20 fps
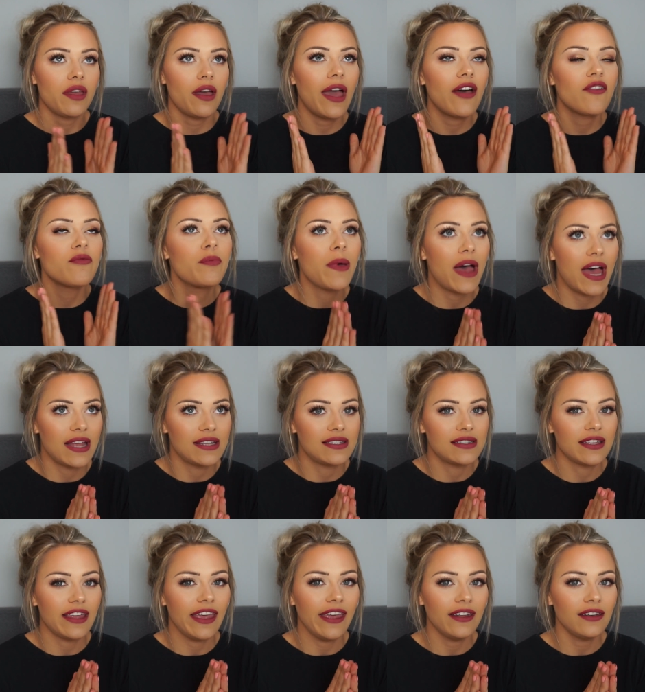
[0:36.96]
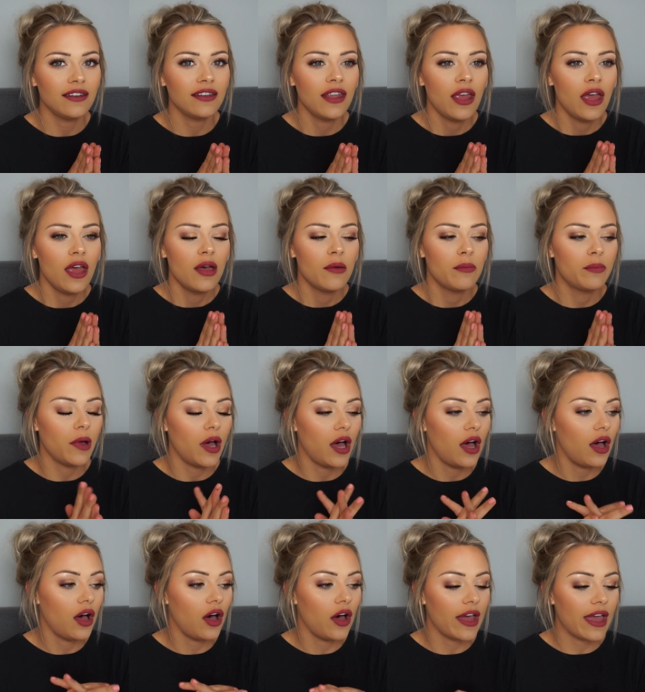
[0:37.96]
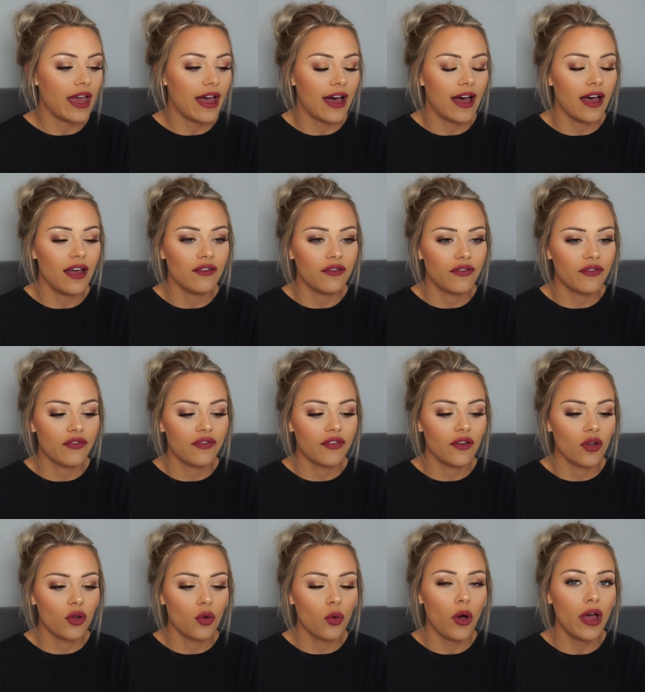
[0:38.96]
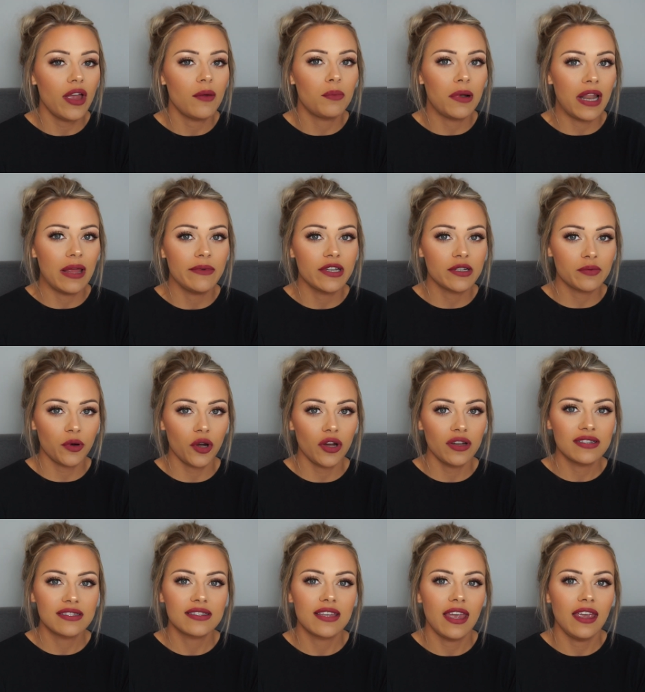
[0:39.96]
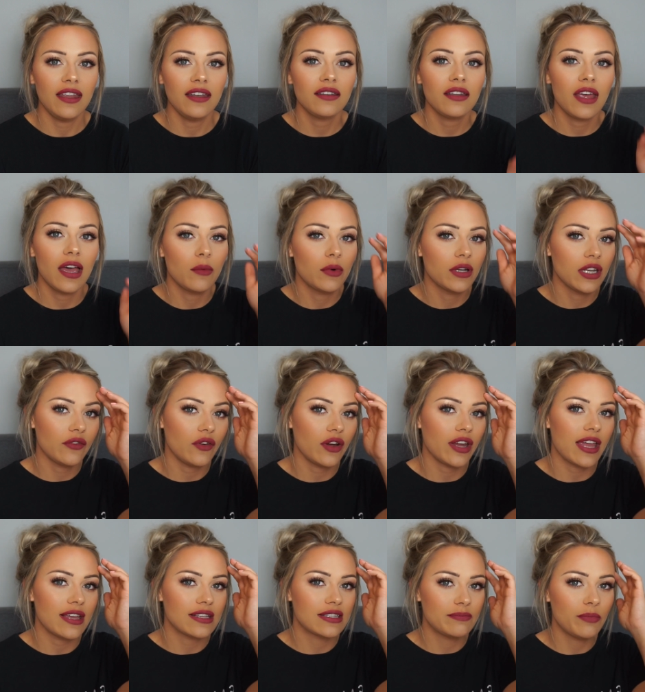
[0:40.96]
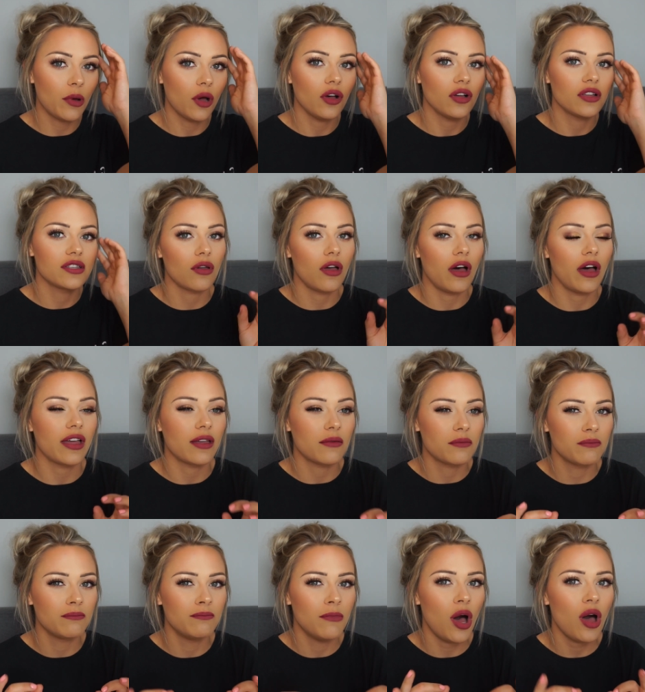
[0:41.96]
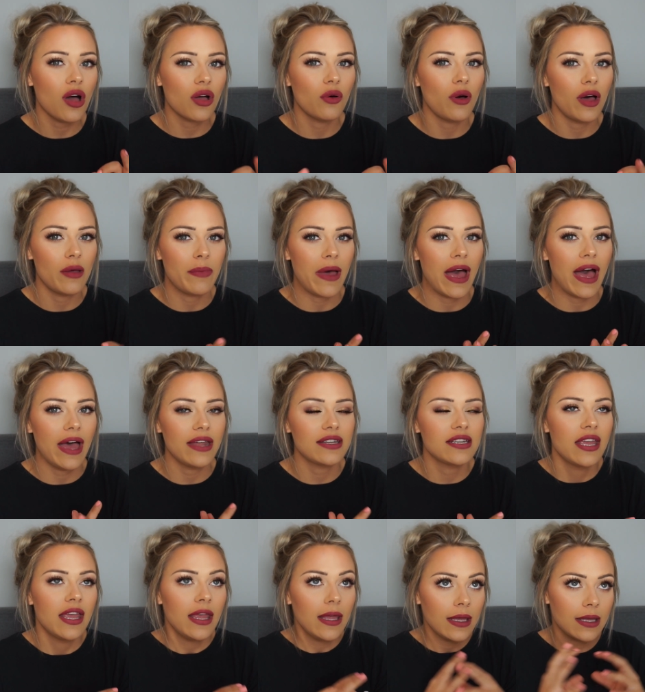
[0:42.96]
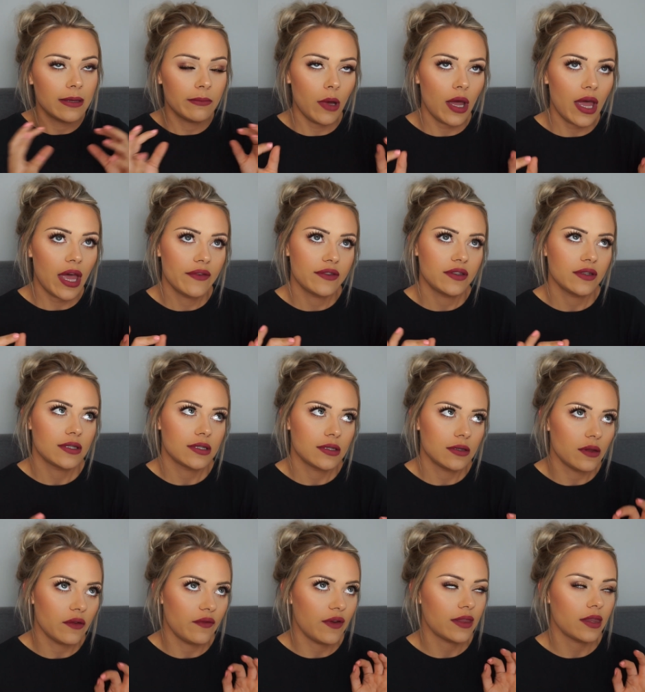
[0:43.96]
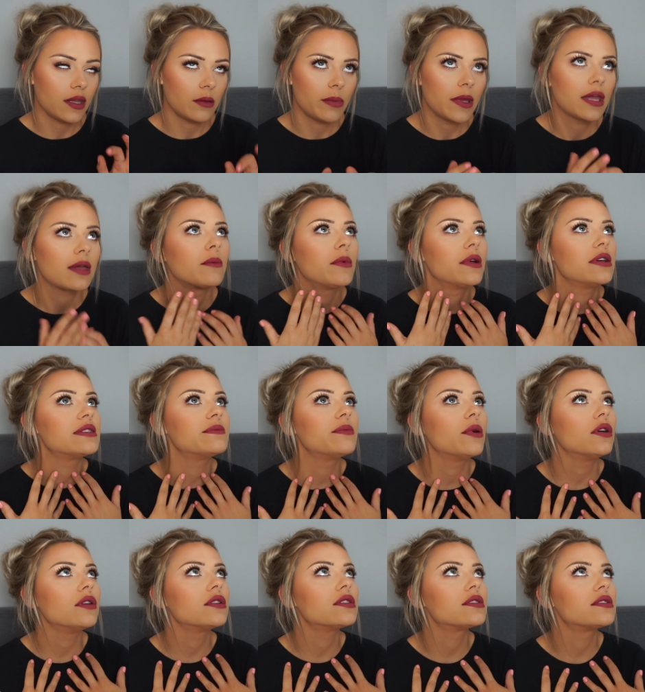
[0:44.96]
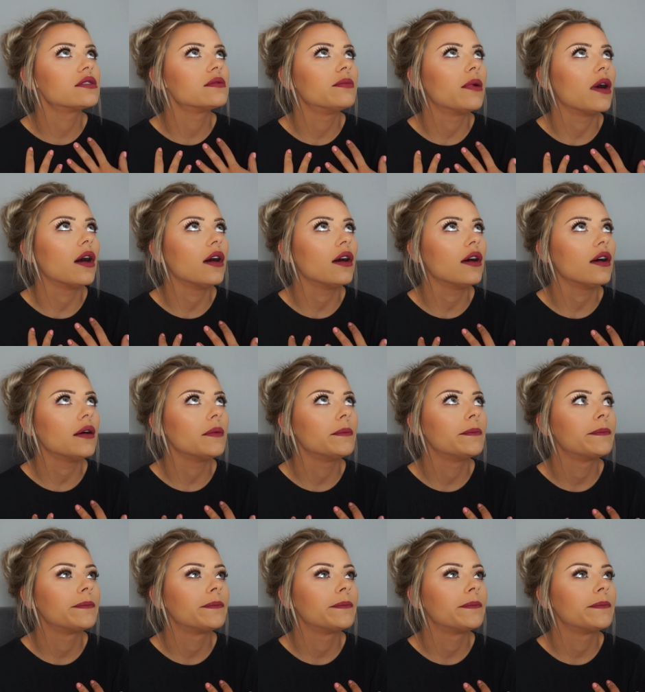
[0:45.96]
have bad skin, but I have quite blemish prone skin, and whenever I get spots I mark quite bad. It might have something to do with the fact that I pick my spots, but